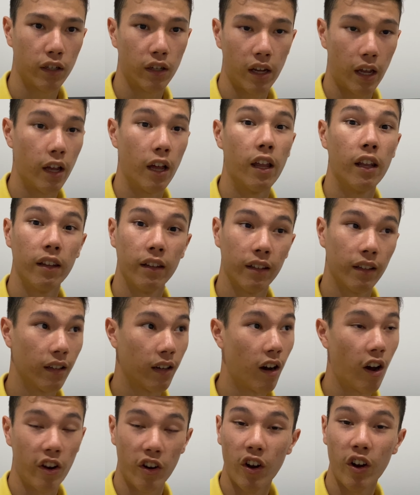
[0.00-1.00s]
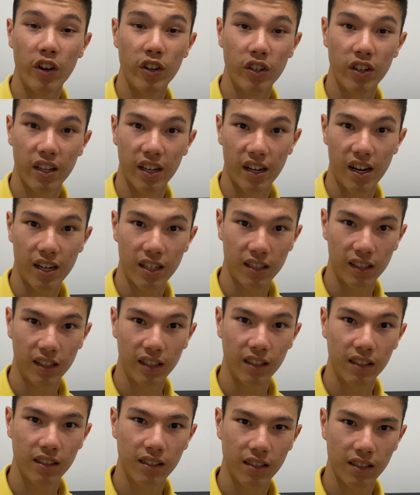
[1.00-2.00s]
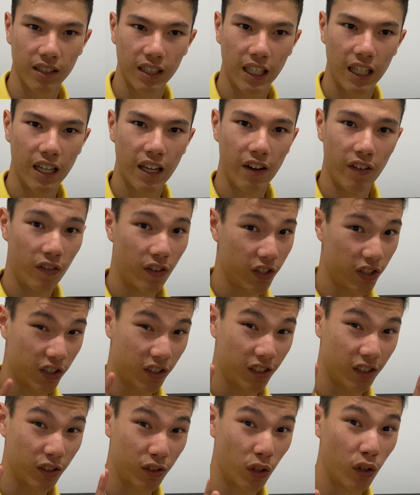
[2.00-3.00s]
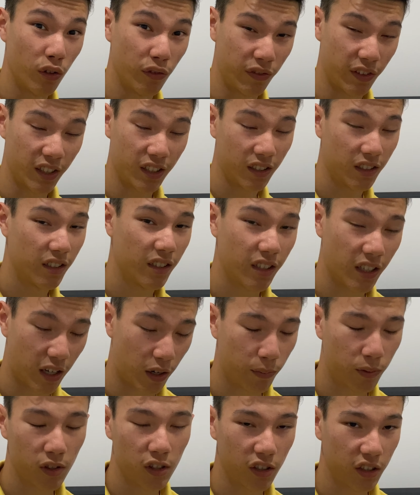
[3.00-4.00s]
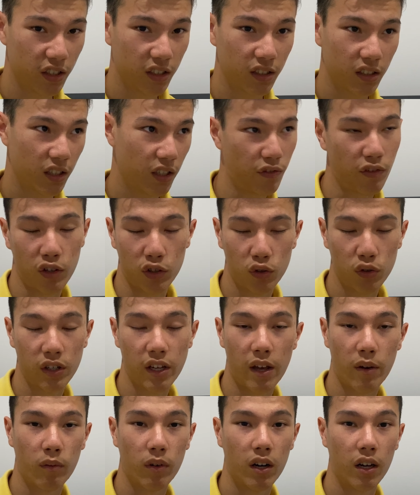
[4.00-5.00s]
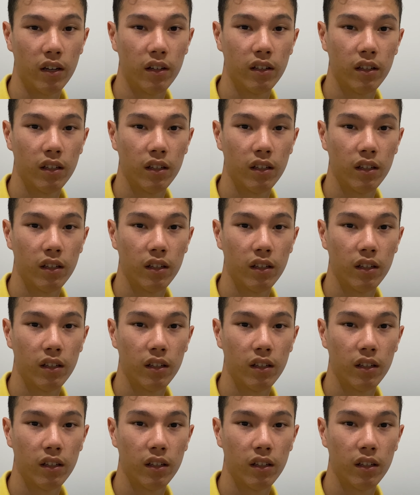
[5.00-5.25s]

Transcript: And I know you can at least register 2 fingers, and I'll probably, if I do get one,